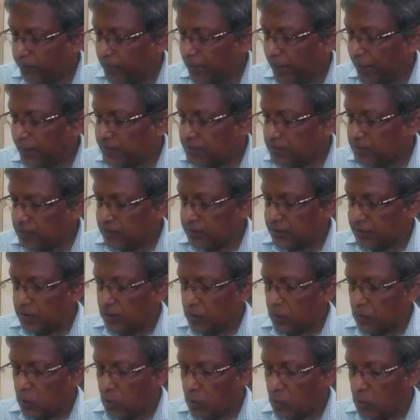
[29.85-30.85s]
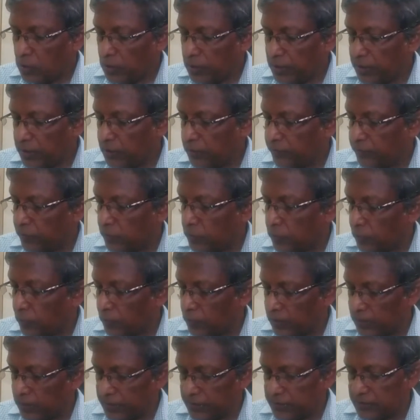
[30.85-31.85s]
entered the Holy of
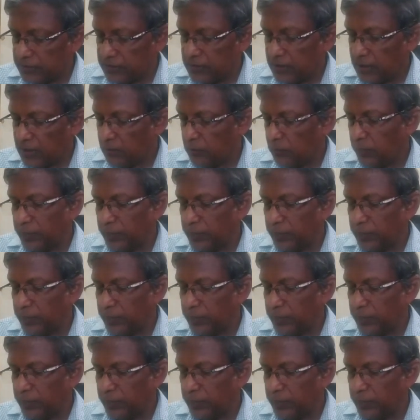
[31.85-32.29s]
Holies